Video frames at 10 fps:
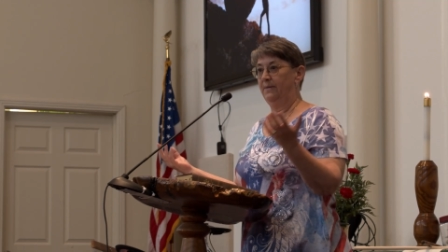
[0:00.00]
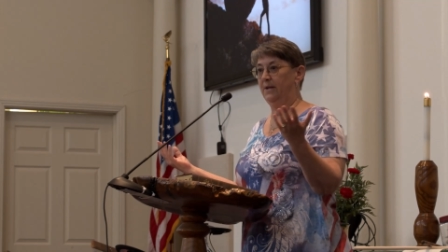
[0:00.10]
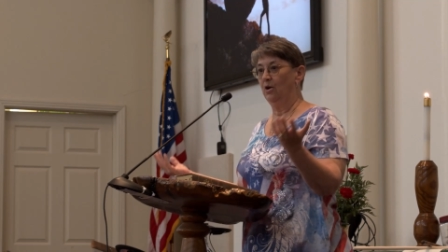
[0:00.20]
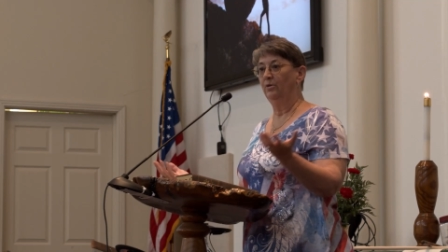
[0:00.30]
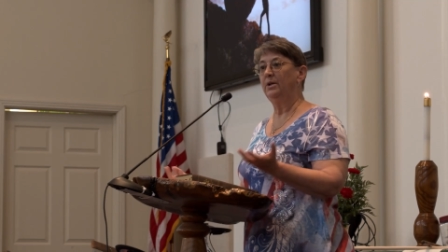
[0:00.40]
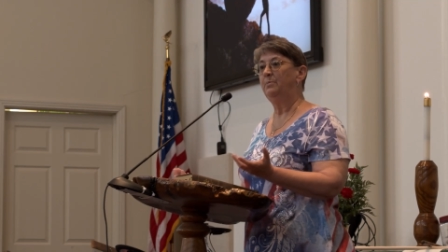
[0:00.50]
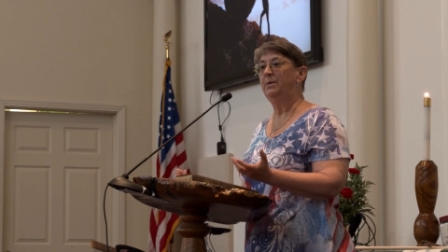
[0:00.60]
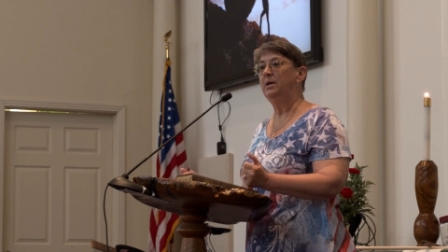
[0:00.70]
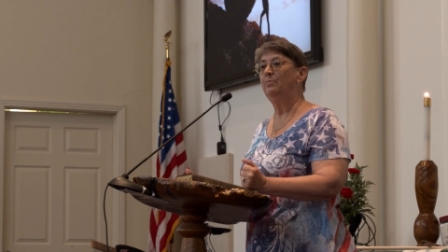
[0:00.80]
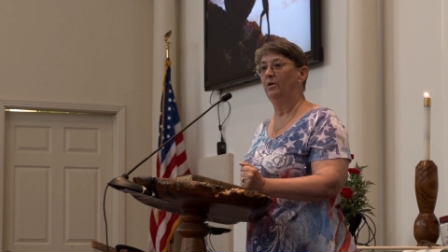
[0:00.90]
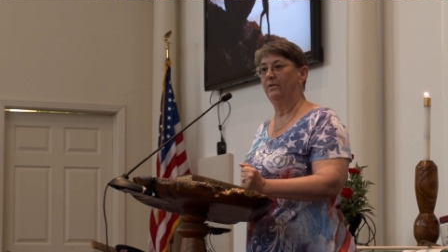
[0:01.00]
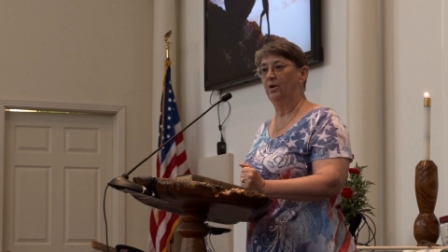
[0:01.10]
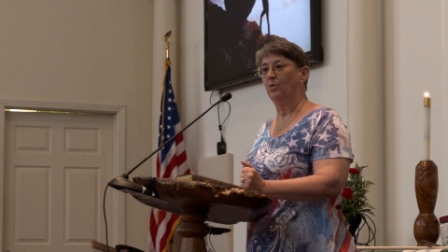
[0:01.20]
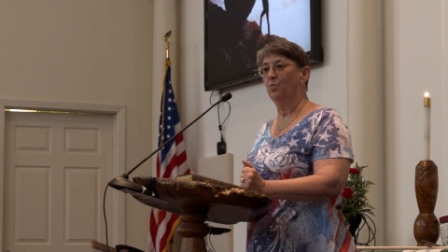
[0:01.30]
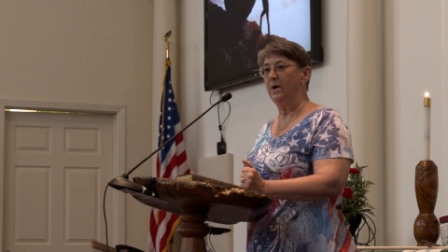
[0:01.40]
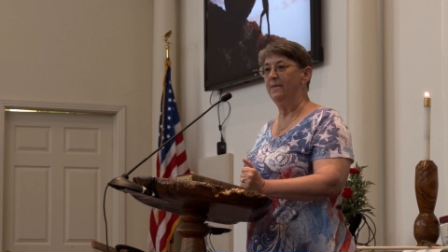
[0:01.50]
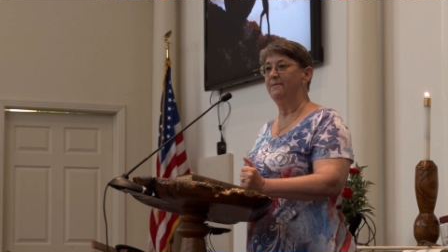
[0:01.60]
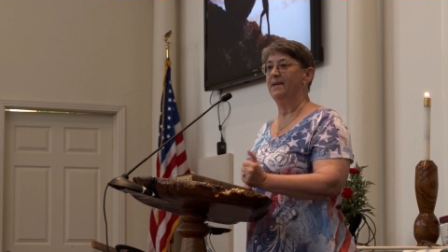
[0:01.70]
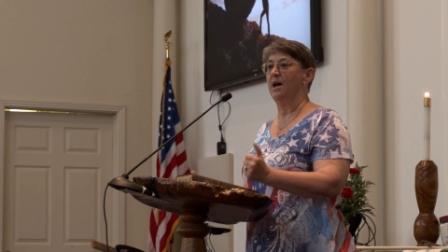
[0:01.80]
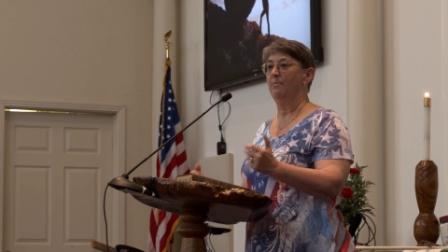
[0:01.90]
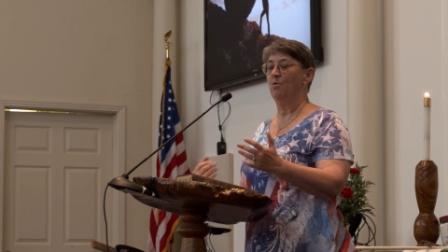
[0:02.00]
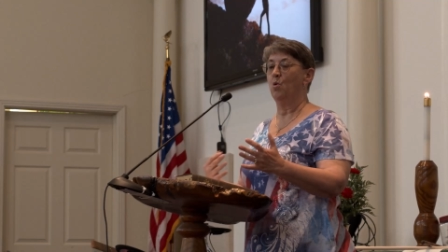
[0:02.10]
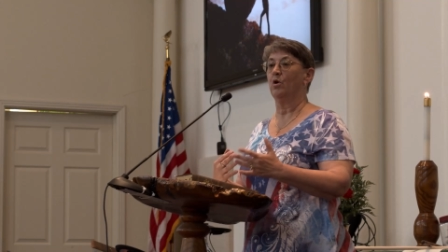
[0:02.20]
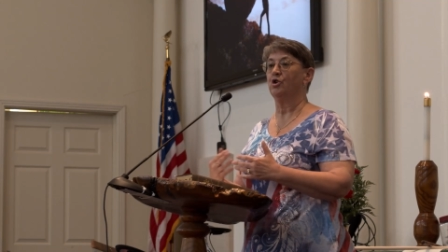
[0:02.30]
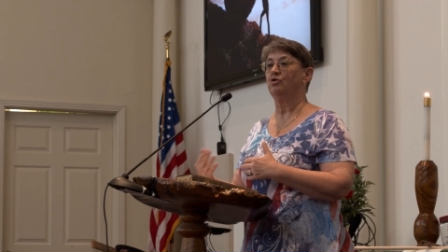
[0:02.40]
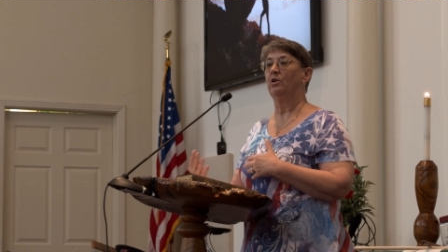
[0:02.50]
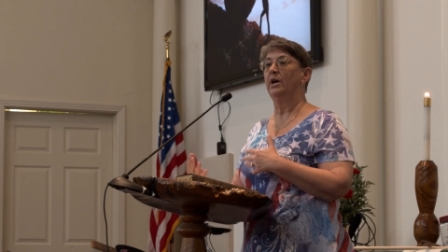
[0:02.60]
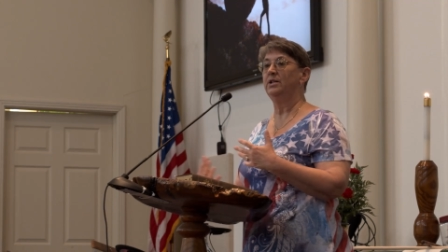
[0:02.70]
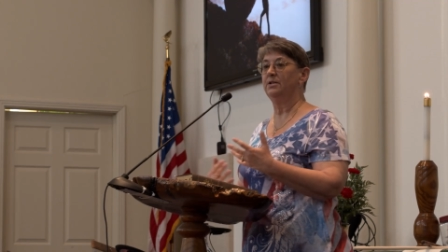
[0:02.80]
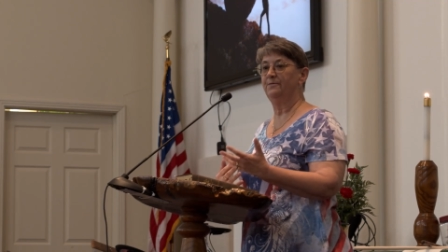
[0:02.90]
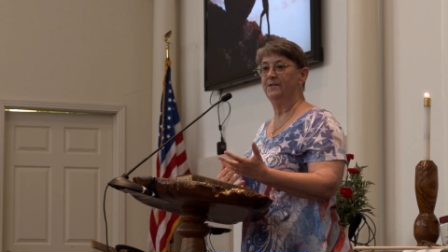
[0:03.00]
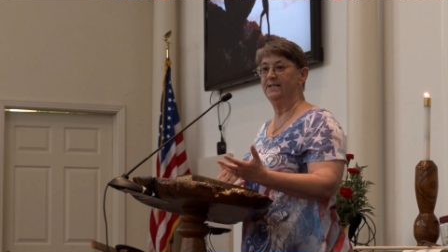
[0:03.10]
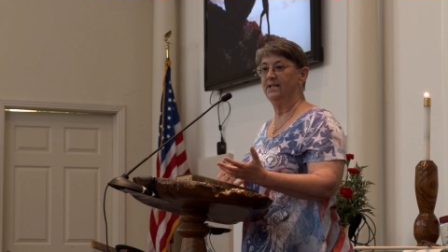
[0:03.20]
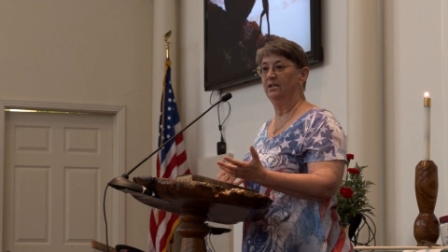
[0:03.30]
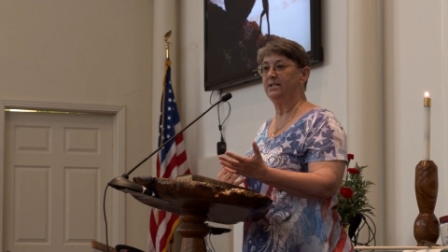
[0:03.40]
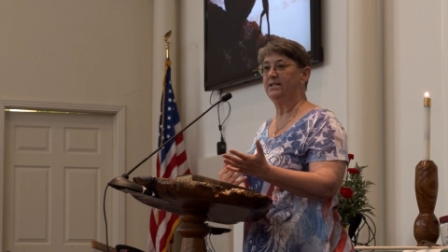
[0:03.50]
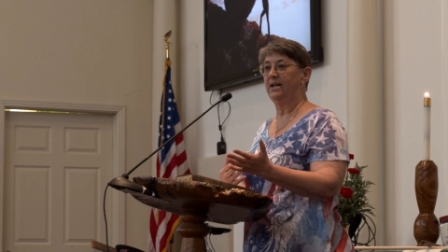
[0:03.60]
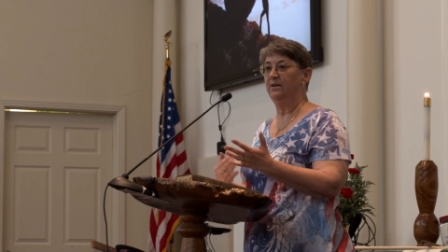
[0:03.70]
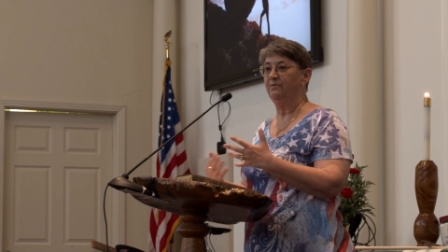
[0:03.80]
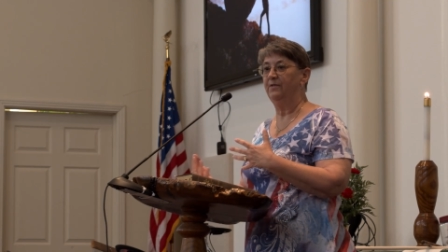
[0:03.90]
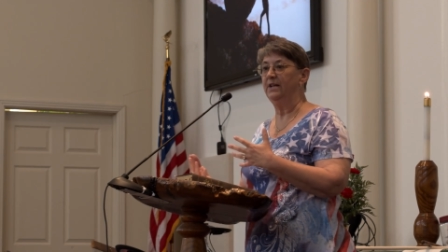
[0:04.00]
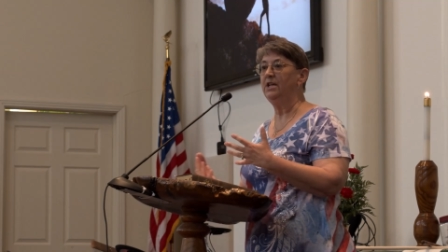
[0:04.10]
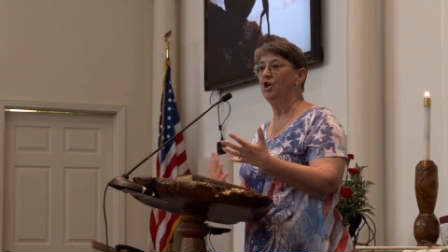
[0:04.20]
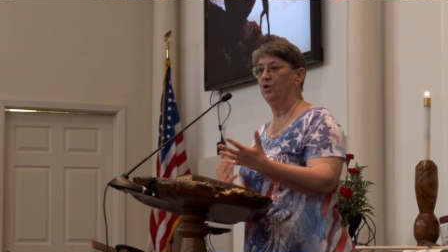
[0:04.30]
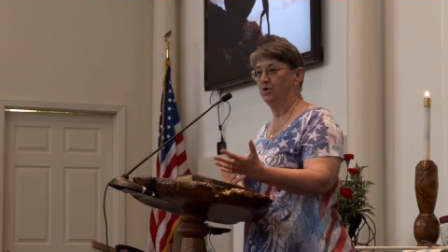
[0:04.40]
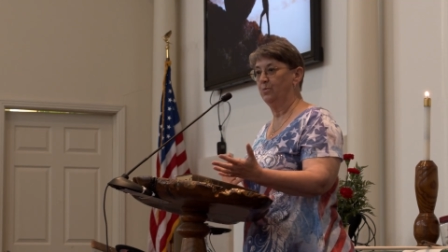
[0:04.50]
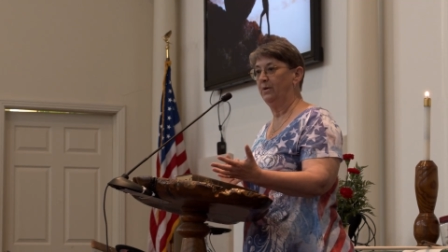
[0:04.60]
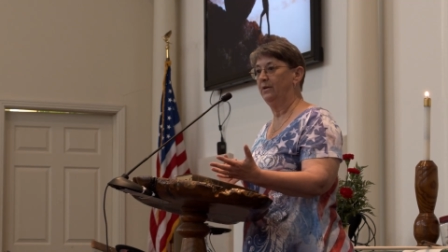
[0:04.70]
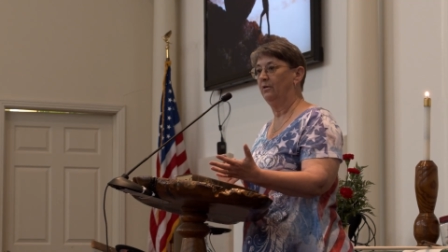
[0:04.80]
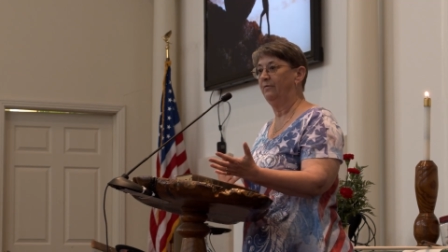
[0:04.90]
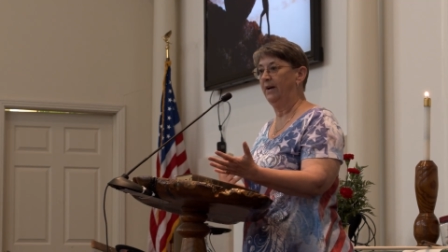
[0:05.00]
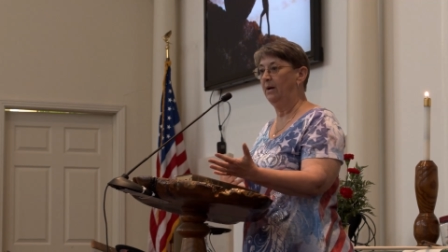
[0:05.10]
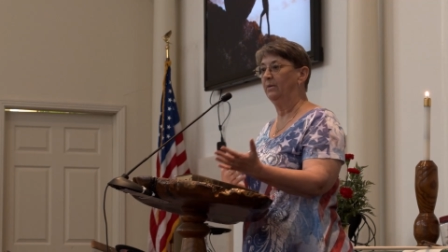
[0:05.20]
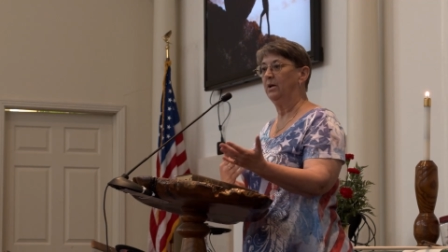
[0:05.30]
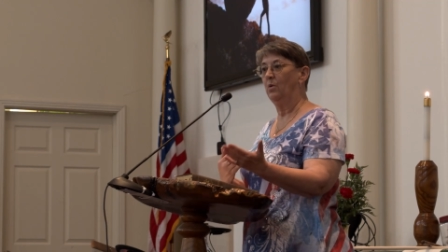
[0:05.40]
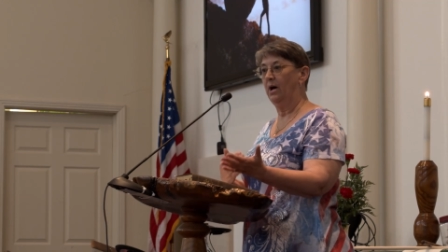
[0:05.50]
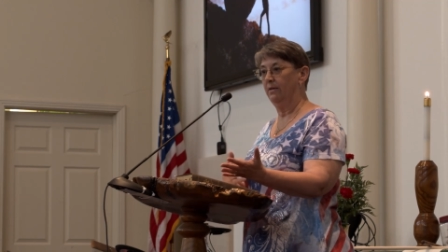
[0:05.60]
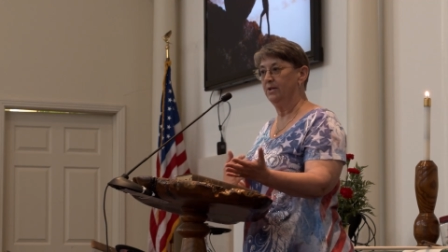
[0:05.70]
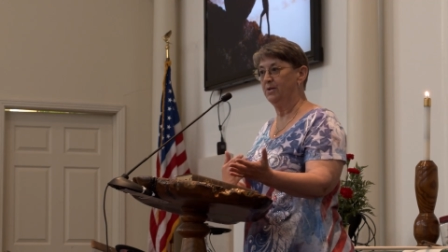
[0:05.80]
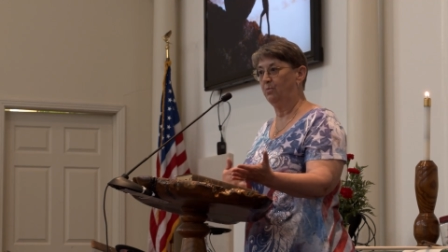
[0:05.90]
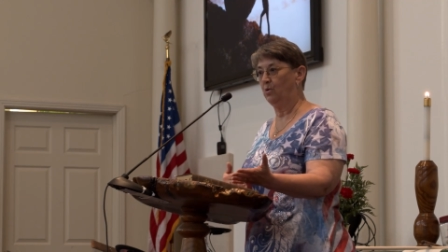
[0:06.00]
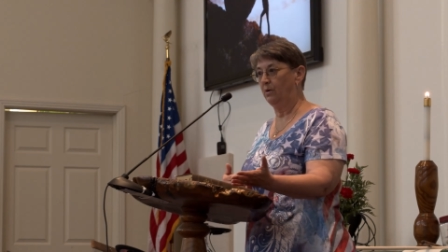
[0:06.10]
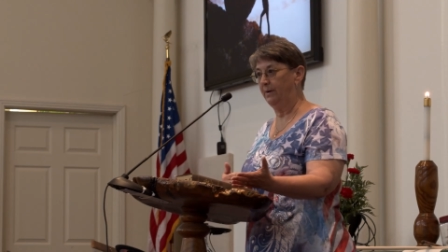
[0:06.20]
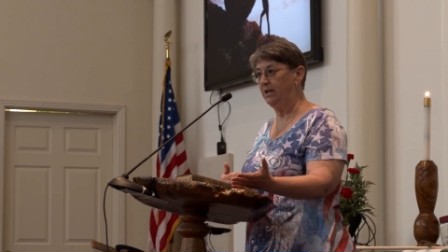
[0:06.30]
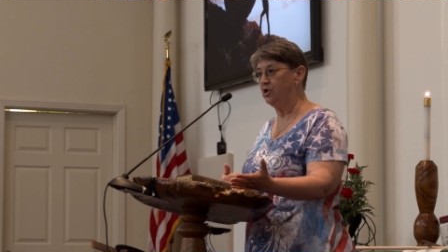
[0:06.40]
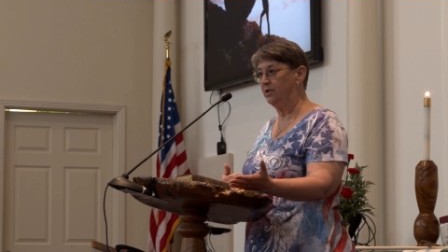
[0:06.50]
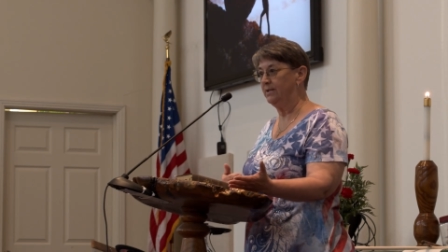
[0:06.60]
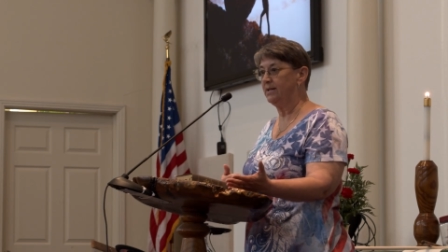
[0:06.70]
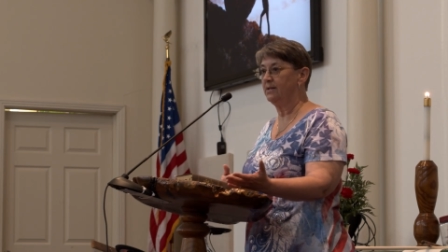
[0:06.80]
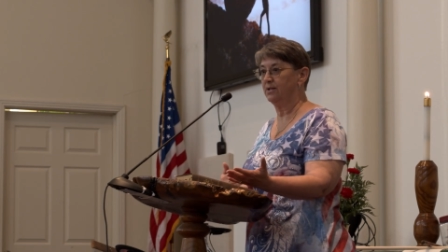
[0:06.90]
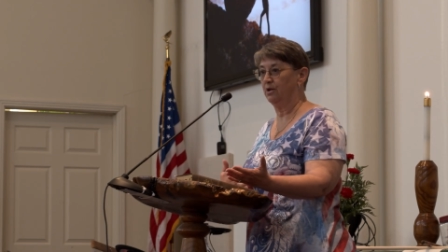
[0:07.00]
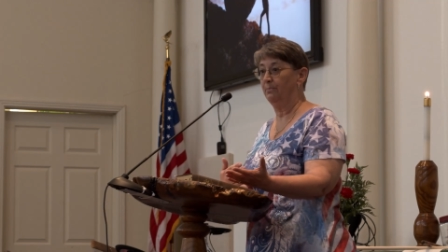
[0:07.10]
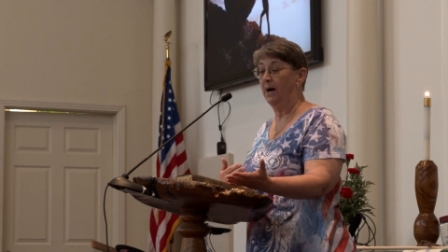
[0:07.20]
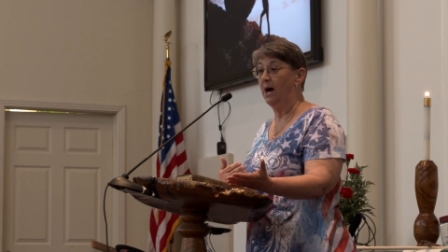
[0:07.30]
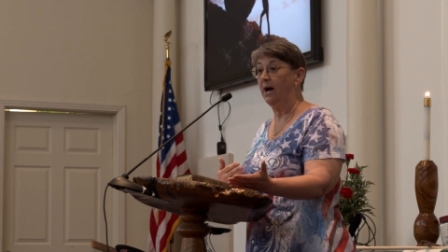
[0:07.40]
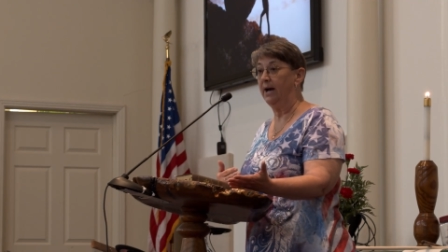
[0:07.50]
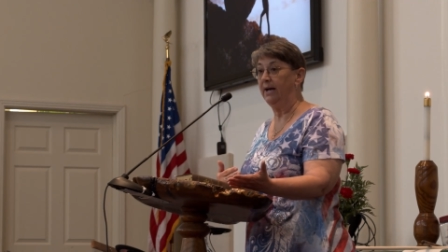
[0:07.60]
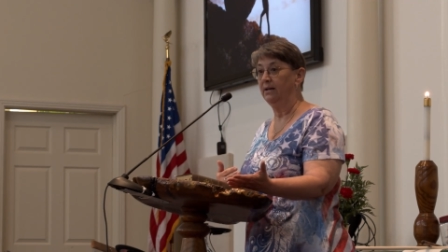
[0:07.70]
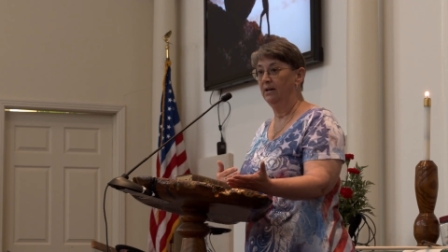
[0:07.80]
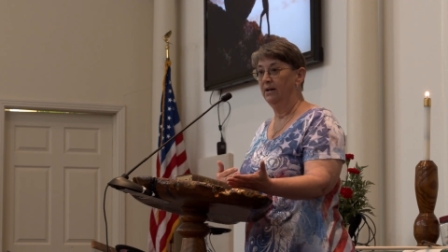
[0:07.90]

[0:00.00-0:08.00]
the only people that are with them or trying to facilitate videos with their family while this poor patient says goodbye